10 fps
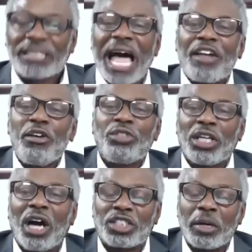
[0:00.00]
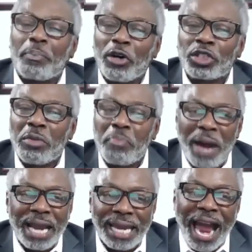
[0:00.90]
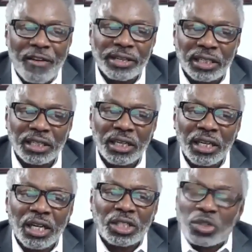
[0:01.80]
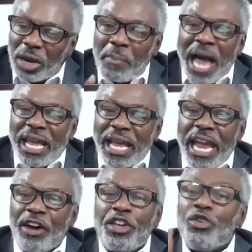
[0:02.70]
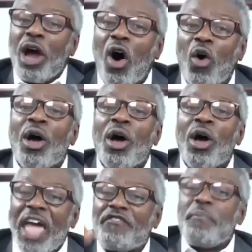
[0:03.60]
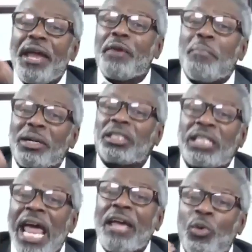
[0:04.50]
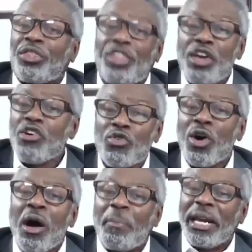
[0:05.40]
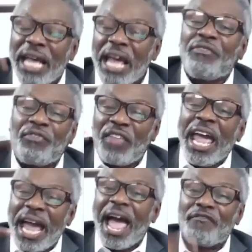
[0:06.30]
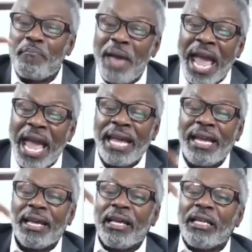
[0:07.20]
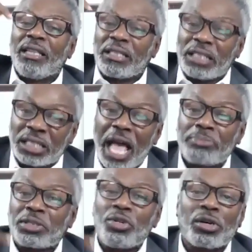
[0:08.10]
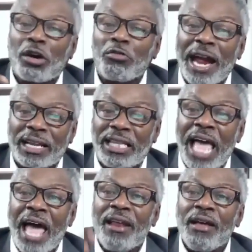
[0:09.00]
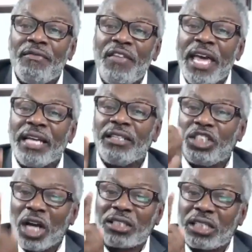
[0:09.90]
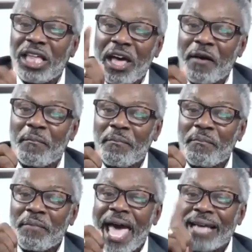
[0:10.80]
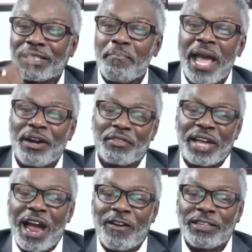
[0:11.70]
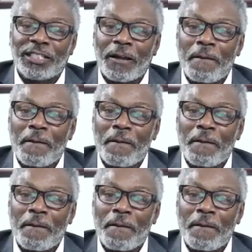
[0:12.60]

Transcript: you judge a person by character. So somebody here, you know, they've made a mistake with you, but if they have made the steps to correct that, then judge them as a man of character.